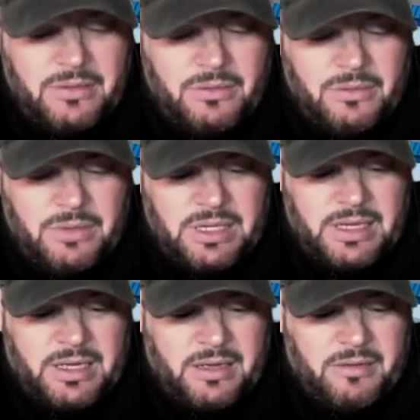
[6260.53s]
We
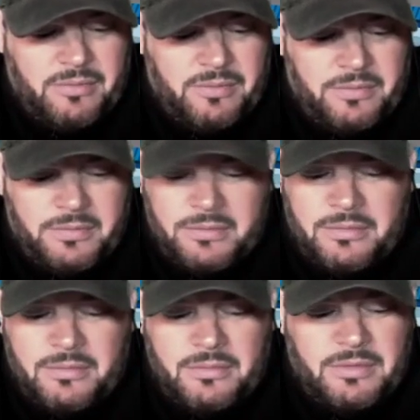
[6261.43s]
have
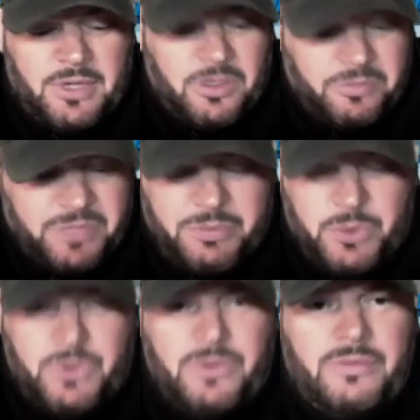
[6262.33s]
helped
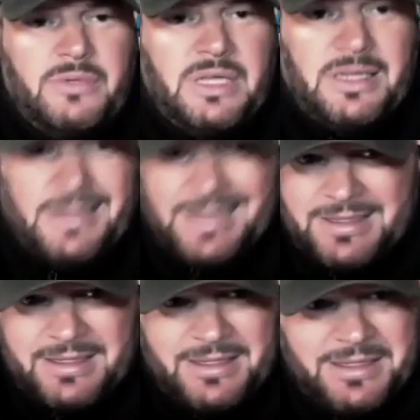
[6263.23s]
people that
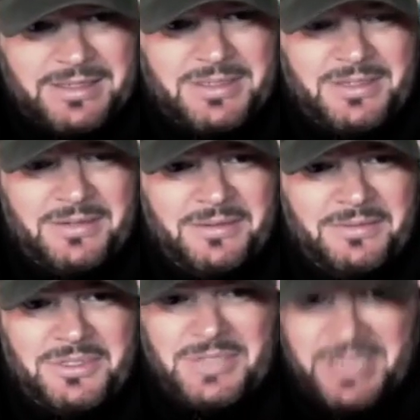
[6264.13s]
lied to us,
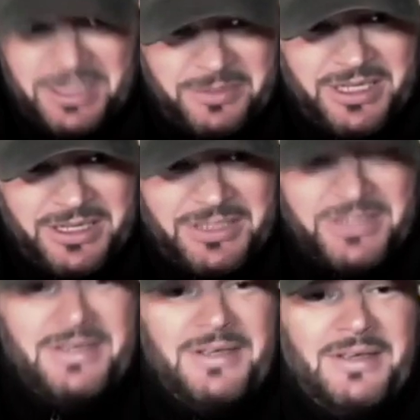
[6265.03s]
scammed
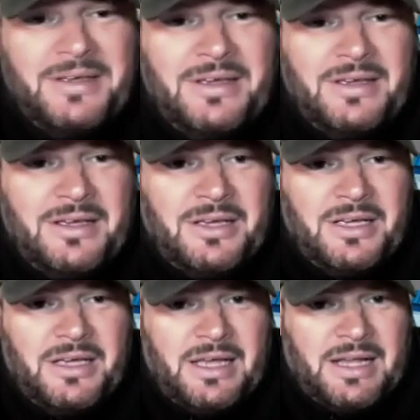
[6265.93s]
us,
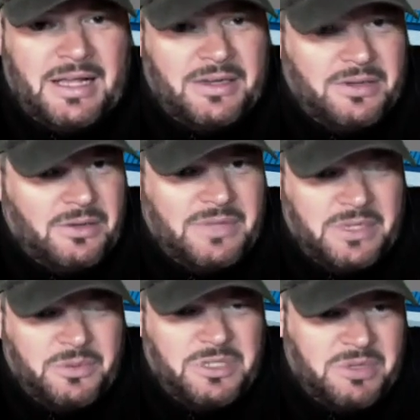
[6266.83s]
and I don't
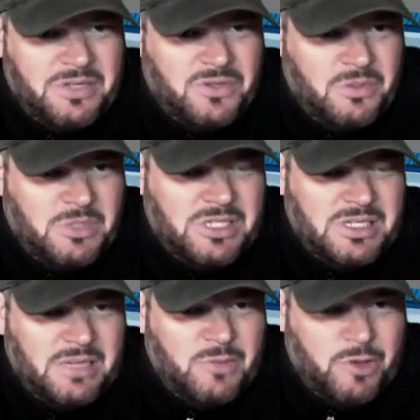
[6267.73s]
think we spent too much
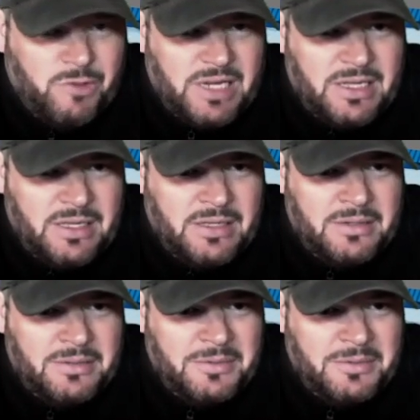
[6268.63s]
time regretting it